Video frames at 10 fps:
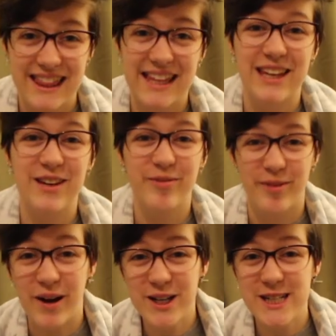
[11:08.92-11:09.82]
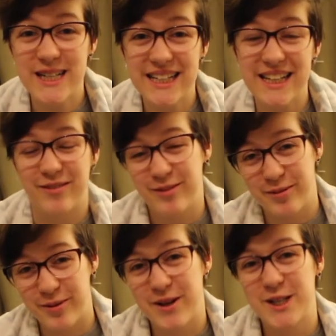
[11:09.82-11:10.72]
Thank you for watching. If you
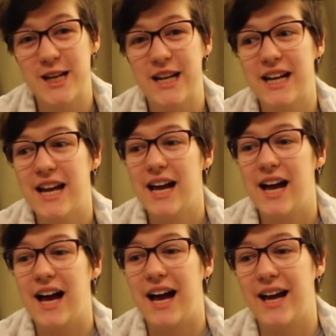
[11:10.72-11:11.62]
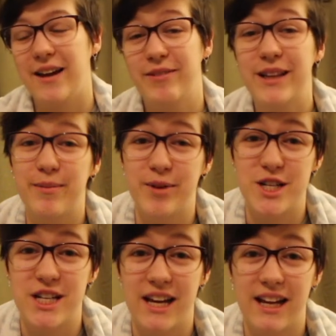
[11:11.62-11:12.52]
were watching, I really
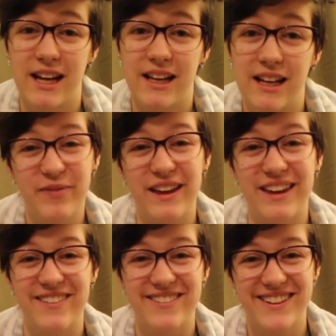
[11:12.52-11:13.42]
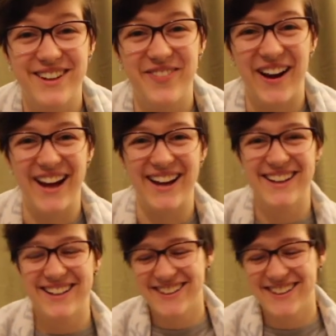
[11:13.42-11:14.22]
appreciate it. Thank you. Goodbye.